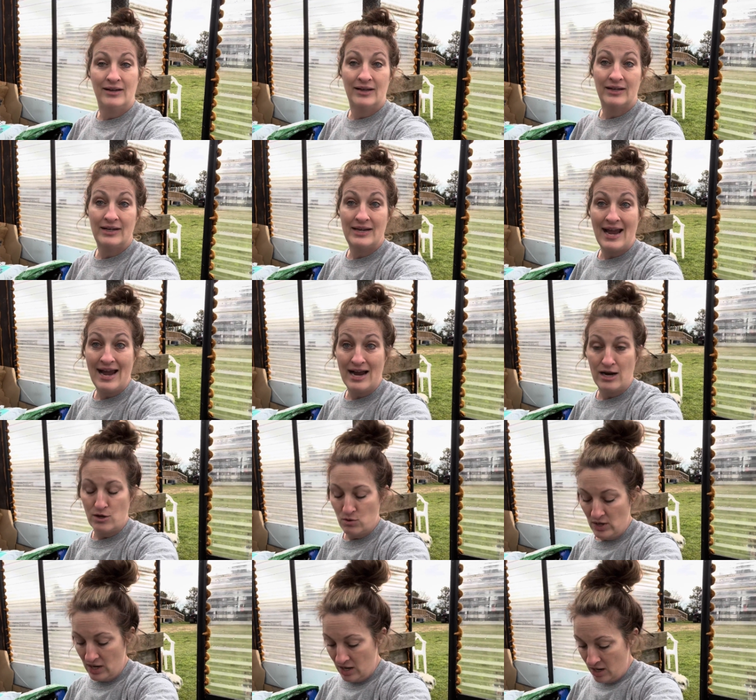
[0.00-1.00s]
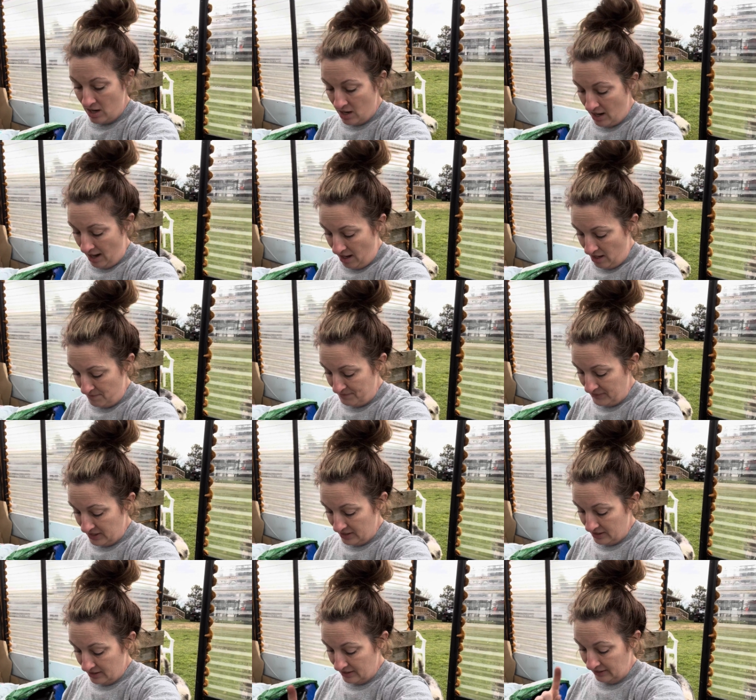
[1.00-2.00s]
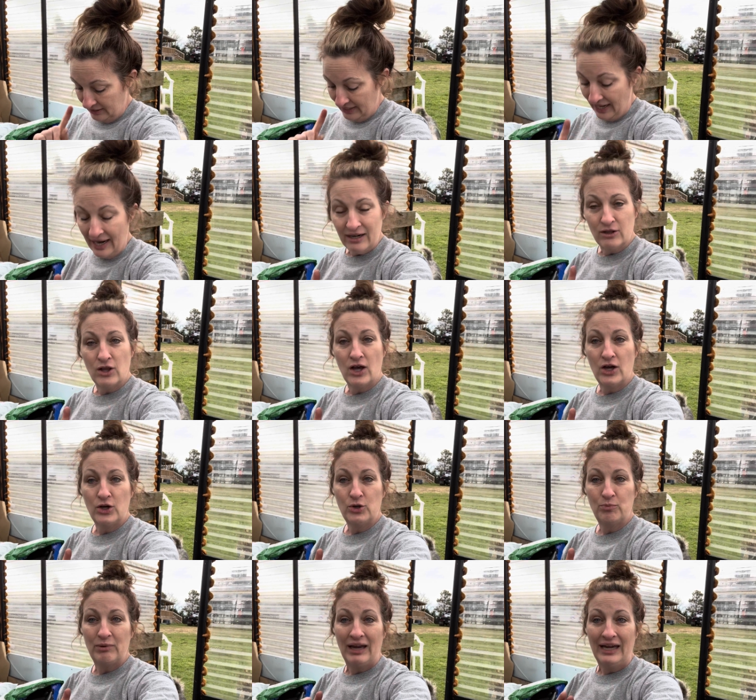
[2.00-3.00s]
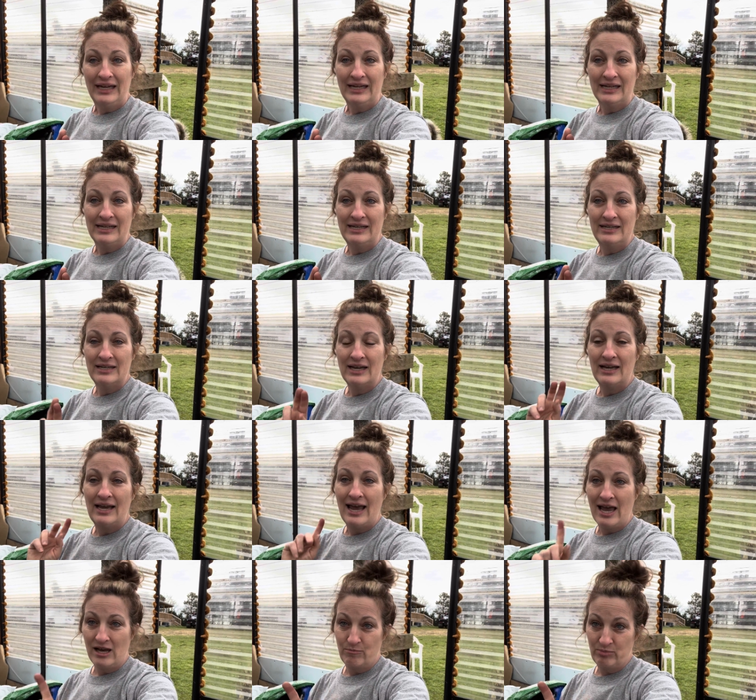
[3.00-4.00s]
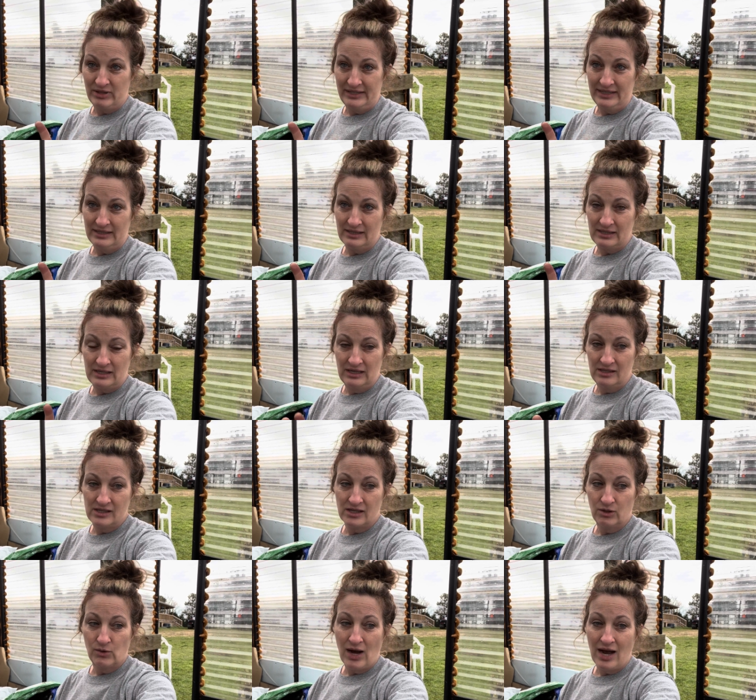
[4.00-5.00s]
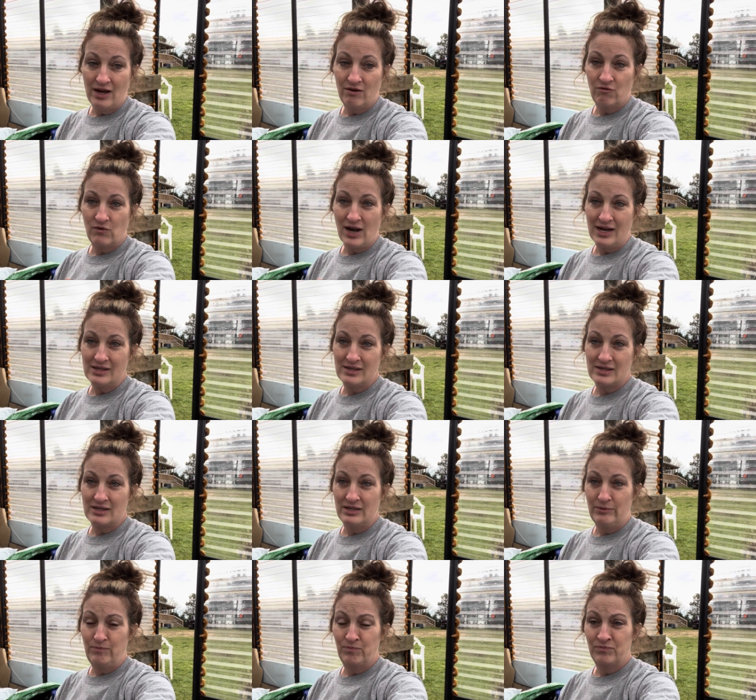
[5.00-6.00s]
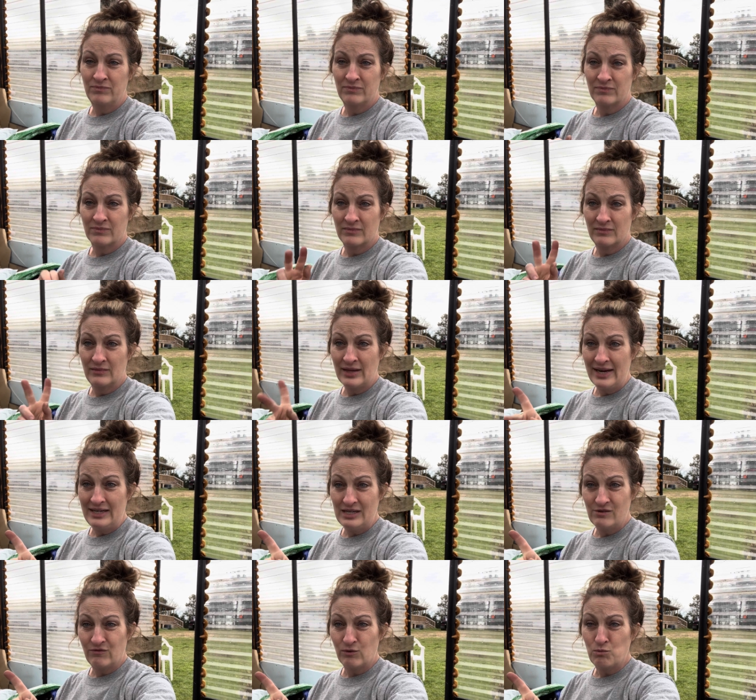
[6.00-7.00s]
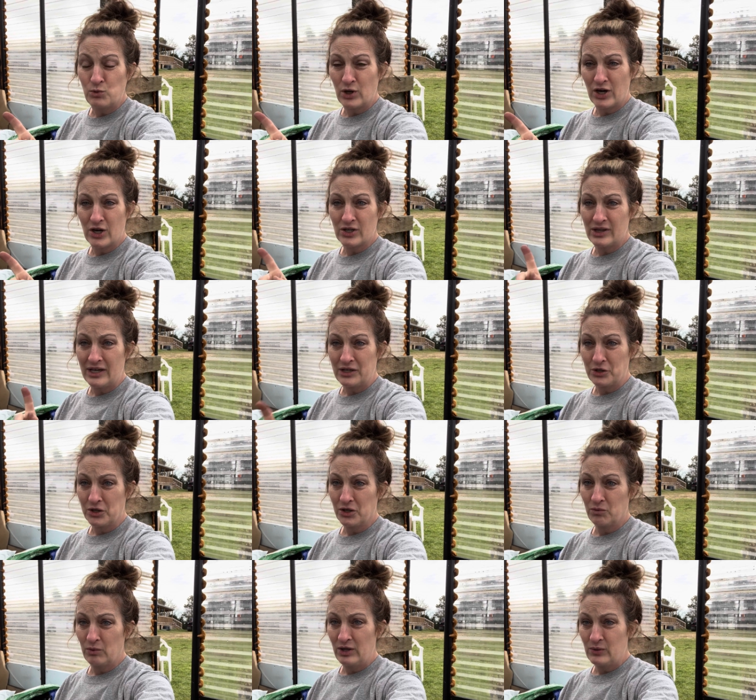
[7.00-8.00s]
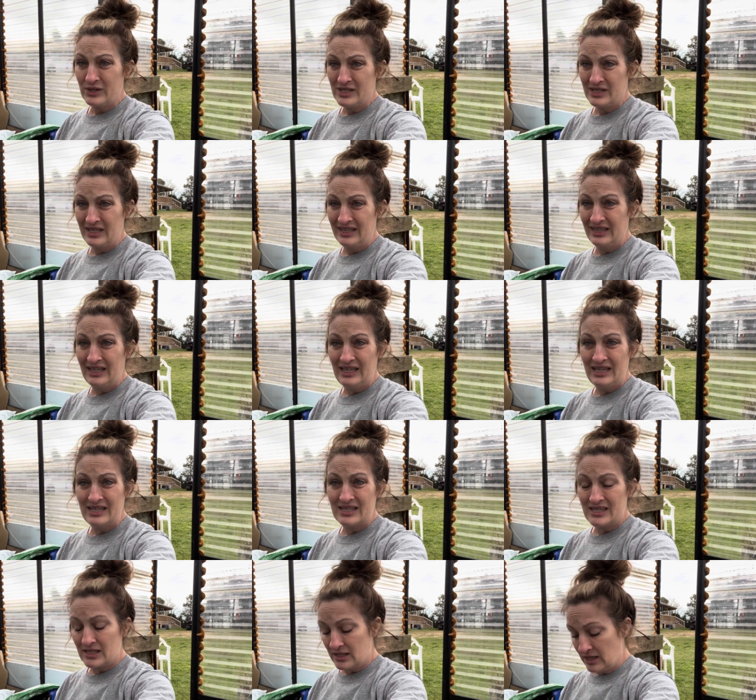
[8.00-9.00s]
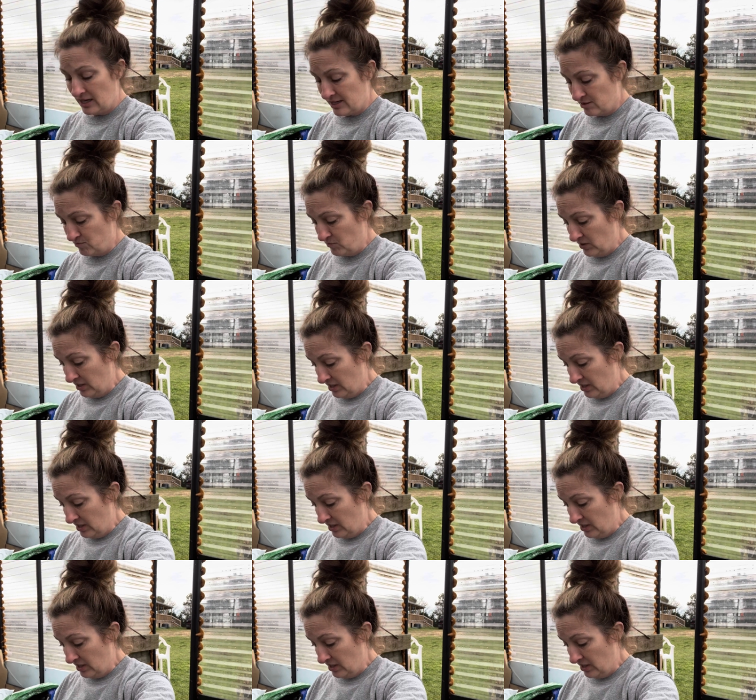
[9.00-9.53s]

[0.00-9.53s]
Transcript: now um, cantaloupe and eggplants. And so I've got some ladies from work that are requesting these. Um,